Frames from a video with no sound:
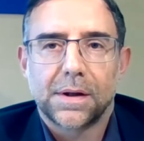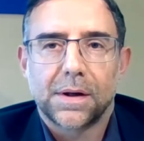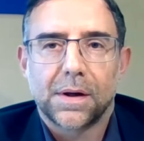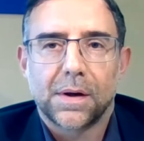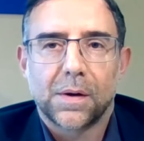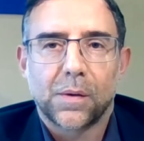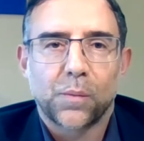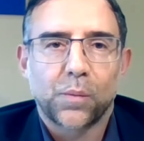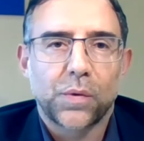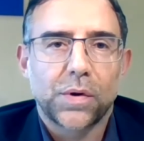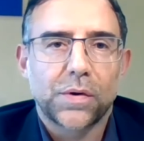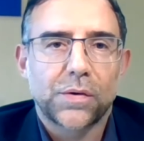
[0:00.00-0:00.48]

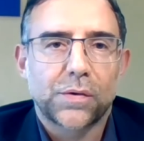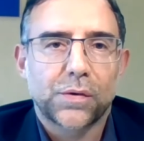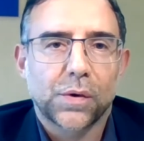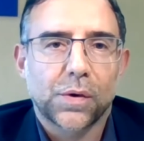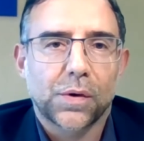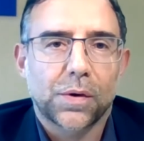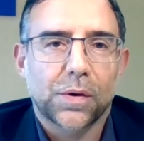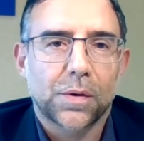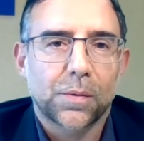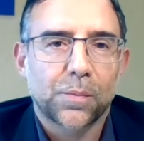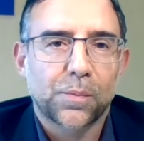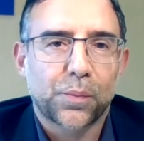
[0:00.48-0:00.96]
with
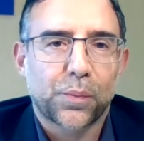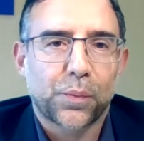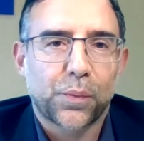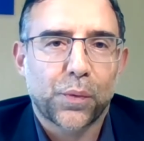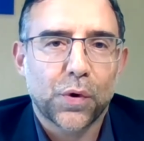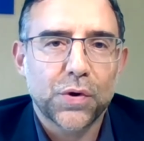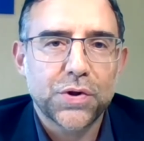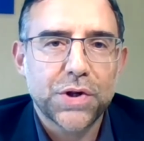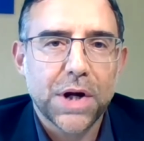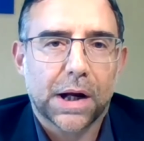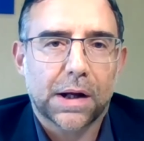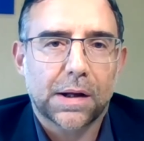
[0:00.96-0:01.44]
our
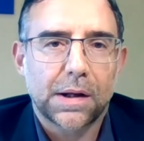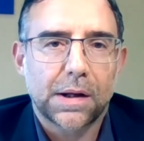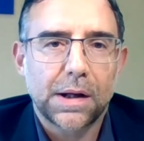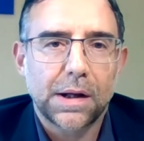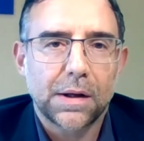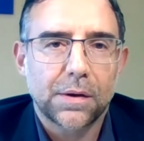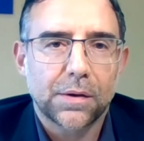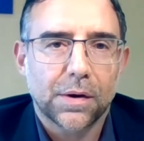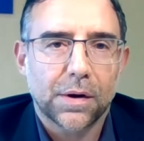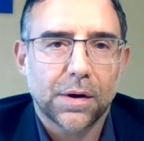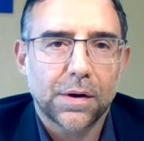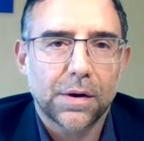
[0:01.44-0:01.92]
project
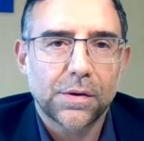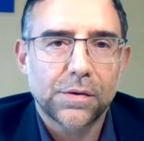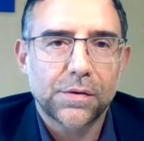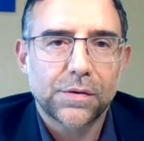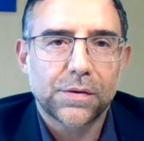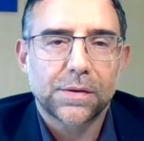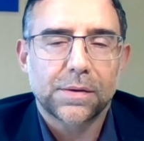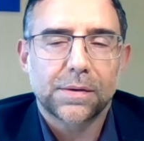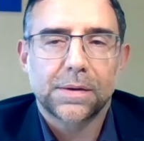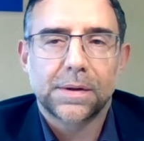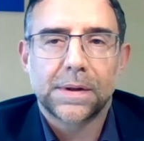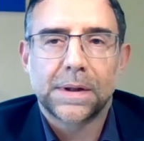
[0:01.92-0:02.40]

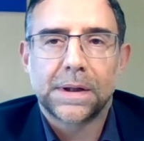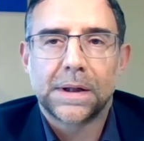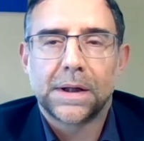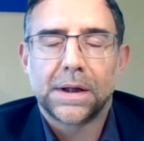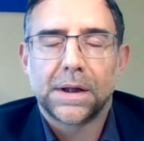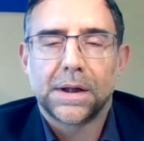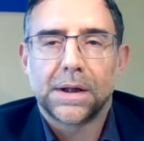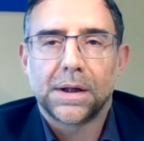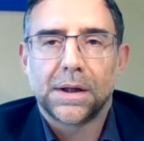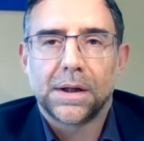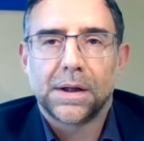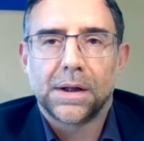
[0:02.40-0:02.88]
leaders
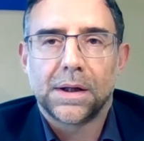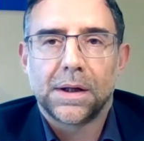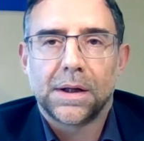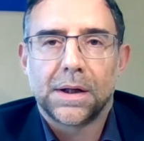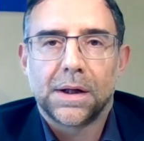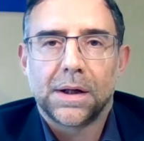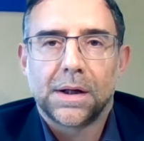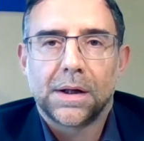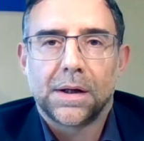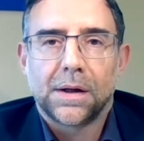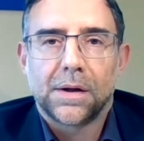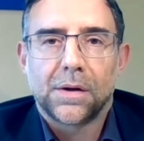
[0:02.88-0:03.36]

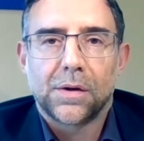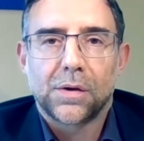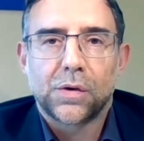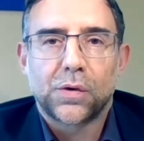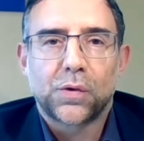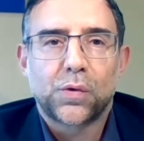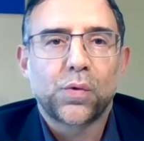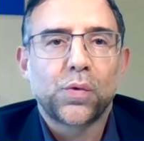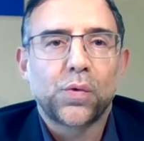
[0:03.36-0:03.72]
to